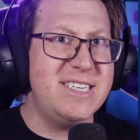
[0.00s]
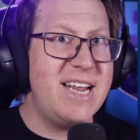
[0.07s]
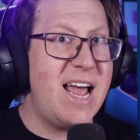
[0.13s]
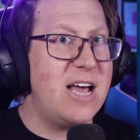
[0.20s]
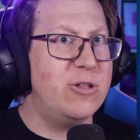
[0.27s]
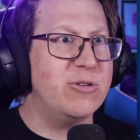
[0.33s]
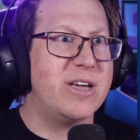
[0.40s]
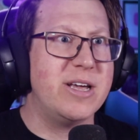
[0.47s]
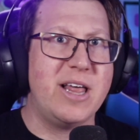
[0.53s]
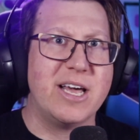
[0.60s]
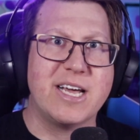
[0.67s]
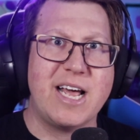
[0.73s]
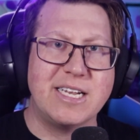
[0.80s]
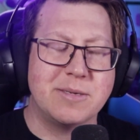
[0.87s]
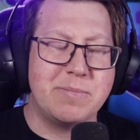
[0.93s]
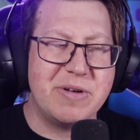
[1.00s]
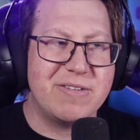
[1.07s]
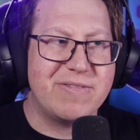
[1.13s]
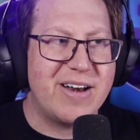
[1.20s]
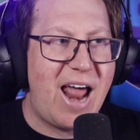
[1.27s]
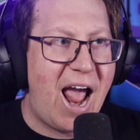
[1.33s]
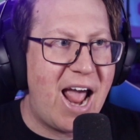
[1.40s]
is now looking like it has a bit
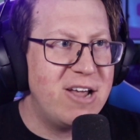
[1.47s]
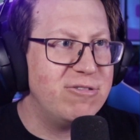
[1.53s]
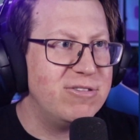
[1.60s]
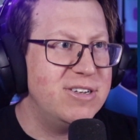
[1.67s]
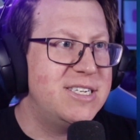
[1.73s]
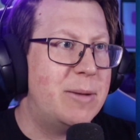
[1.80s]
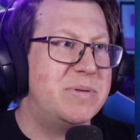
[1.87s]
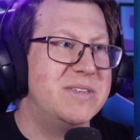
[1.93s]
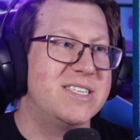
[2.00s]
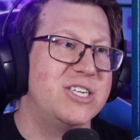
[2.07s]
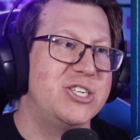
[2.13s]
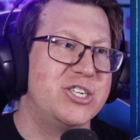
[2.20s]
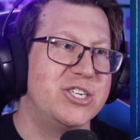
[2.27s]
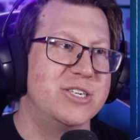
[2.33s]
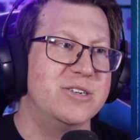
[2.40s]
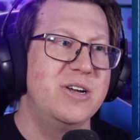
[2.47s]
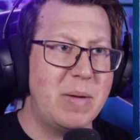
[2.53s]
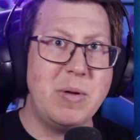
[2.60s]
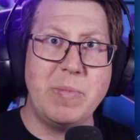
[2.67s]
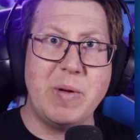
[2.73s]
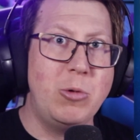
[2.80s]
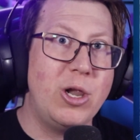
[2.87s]
of an angry deposition,
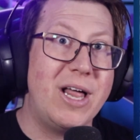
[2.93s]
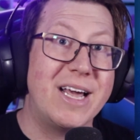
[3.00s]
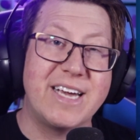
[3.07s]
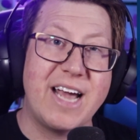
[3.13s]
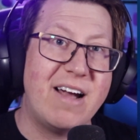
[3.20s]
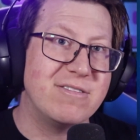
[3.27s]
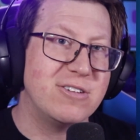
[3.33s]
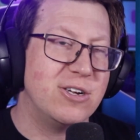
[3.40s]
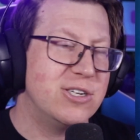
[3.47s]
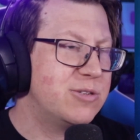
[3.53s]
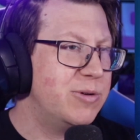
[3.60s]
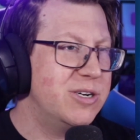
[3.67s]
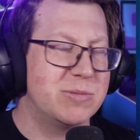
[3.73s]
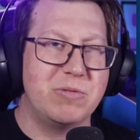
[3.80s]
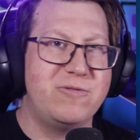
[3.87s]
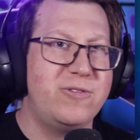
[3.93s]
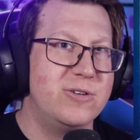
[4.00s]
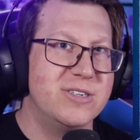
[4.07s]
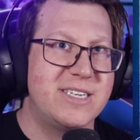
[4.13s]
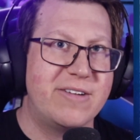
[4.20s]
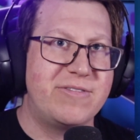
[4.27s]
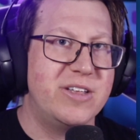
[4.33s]
maybe a bit more like Gyarados, whereas before
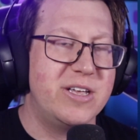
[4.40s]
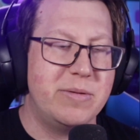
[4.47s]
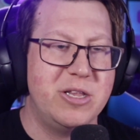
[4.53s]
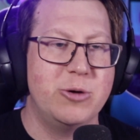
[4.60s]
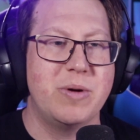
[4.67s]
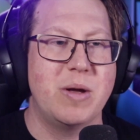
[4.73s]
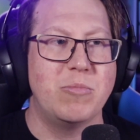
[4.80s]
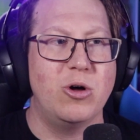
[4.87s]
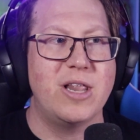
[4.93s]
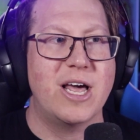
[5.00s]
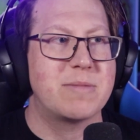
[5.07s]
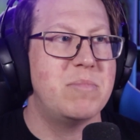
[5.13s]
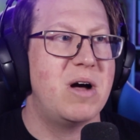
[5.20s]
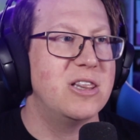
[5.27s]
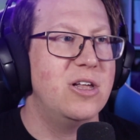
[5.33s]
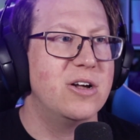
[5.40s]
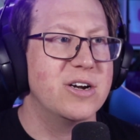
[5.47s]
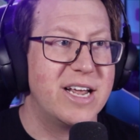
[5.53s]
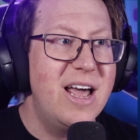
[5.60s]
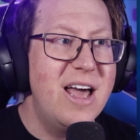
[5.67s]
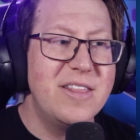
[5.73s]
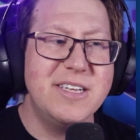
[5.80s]
it's definitely a little bit more like Milotic.